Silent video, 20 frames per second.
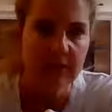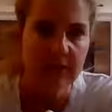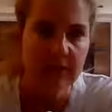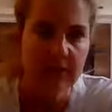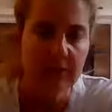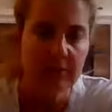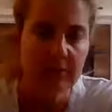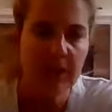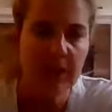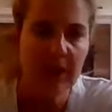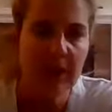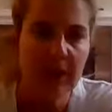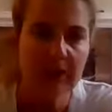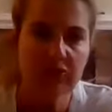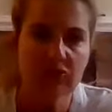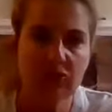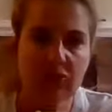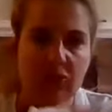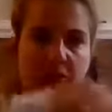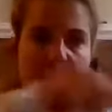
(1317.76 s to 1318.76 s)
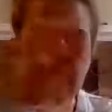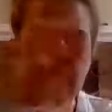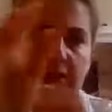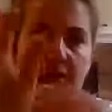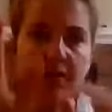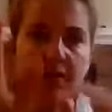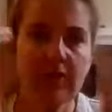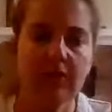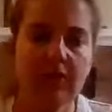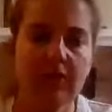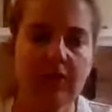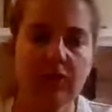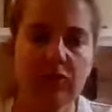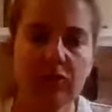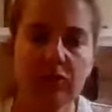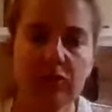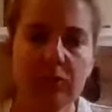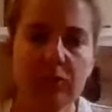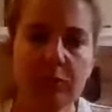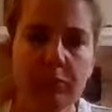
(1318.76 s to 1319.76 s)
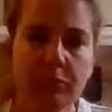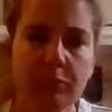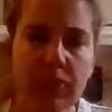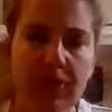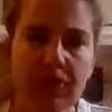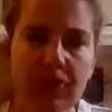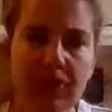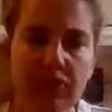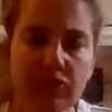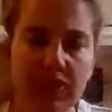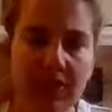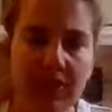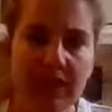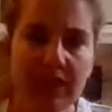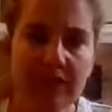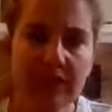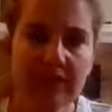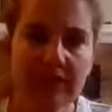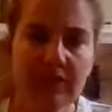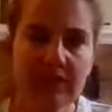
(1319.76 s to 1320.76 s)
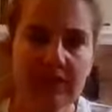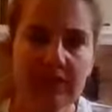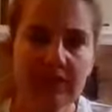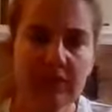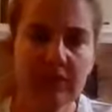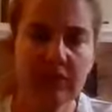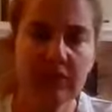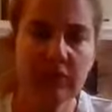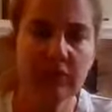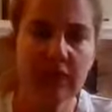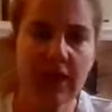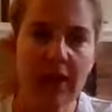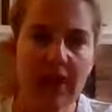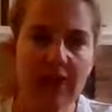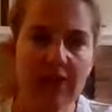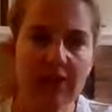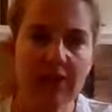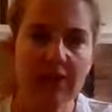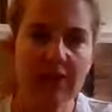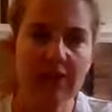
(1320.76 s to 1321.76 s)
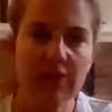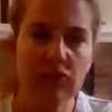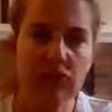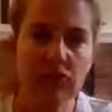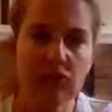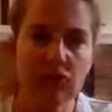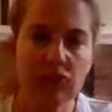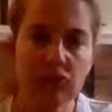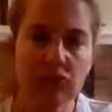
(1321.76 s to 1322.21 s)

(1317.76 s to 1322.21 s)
Good. Imagine that you could press your hands into the ground and